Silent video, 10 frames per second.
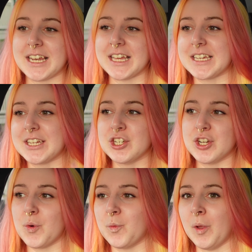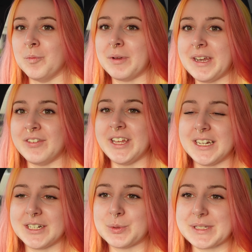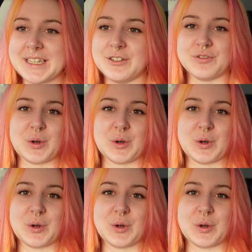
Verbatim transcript: Like, not one bit of it was in